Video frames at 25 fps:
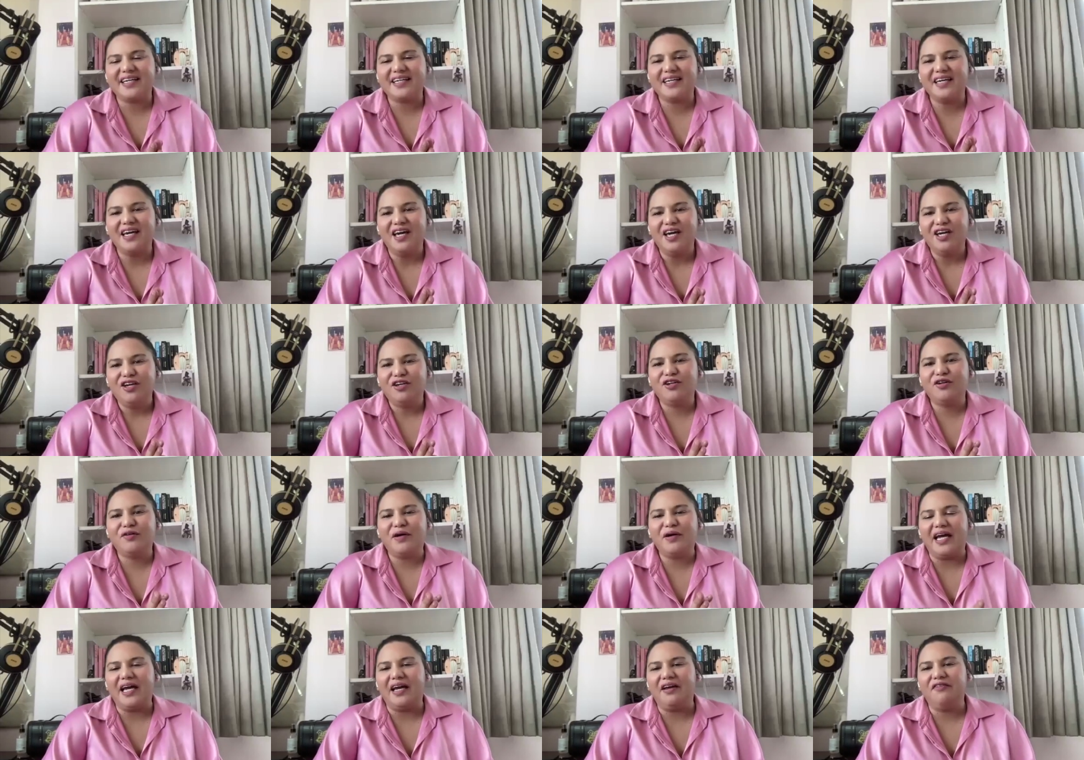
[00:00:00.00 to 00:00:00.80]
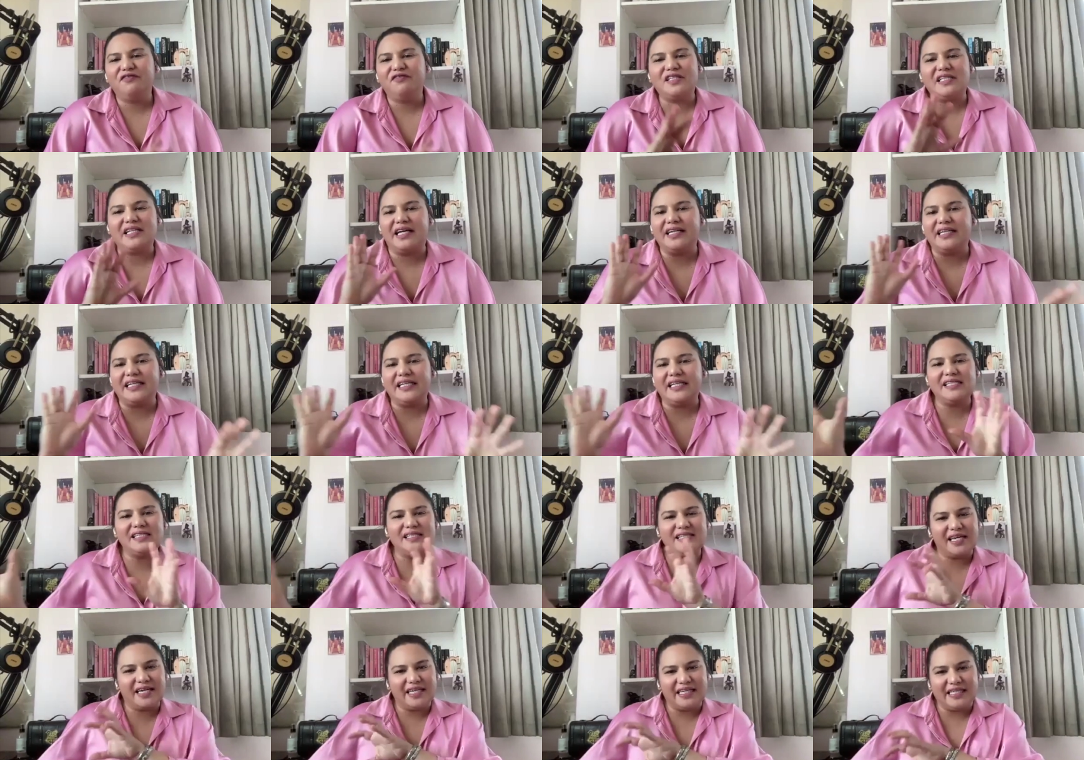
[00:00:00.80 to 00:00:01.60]
Like, you know, if it, unless
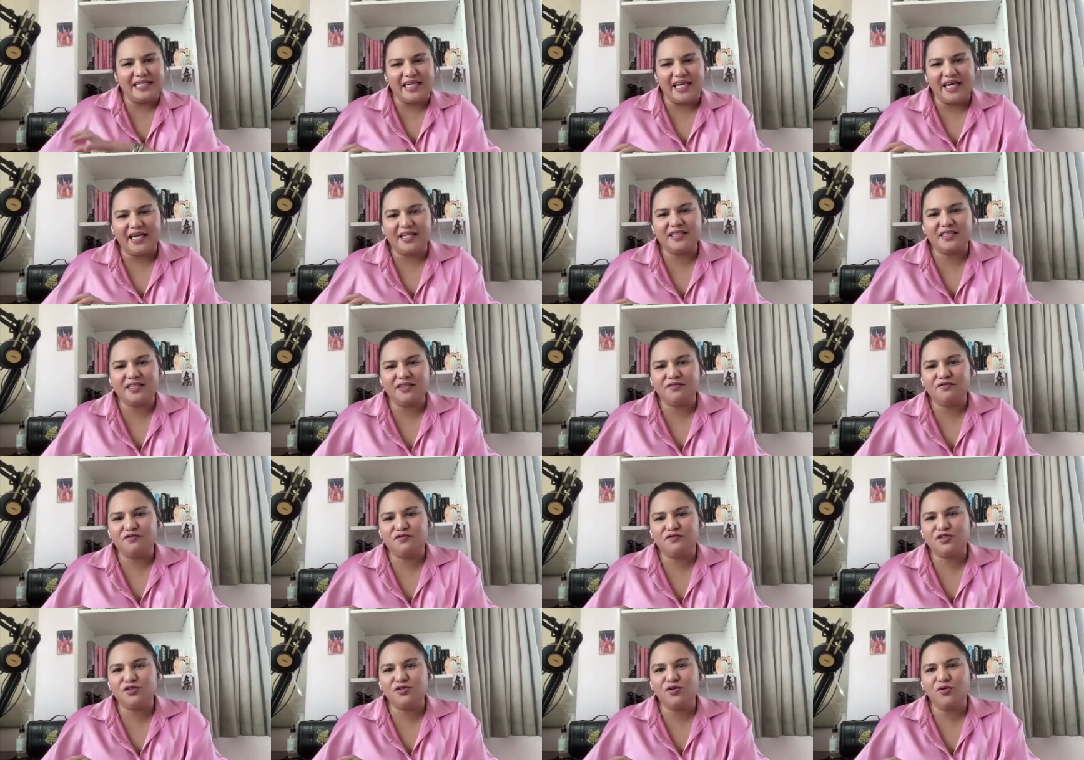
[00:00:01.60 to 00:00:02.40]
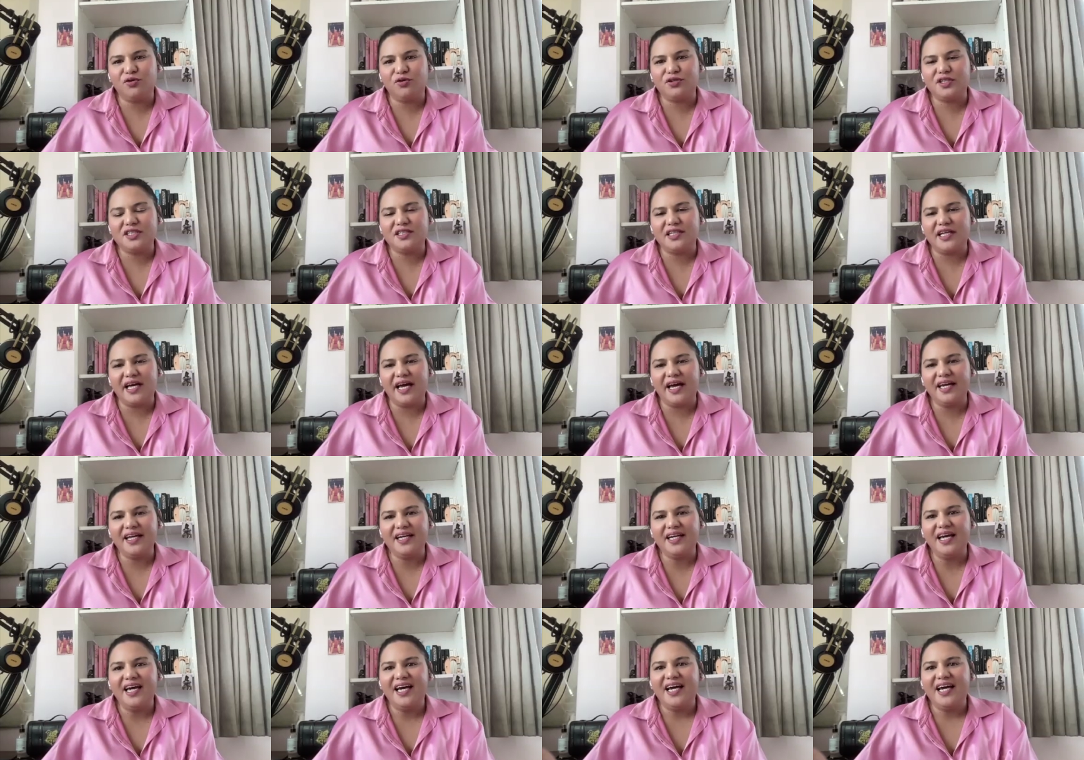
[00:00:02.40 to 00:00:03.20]
it's like a negative
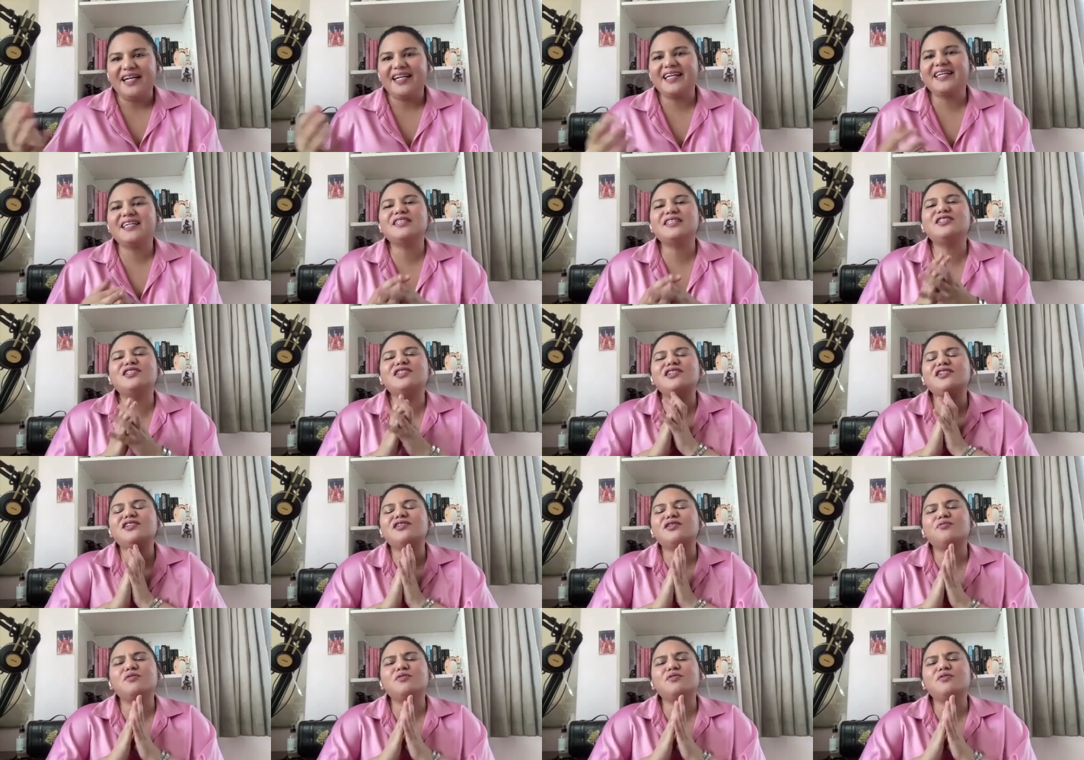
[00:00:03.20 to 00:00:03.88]
storyline, like it's just mm.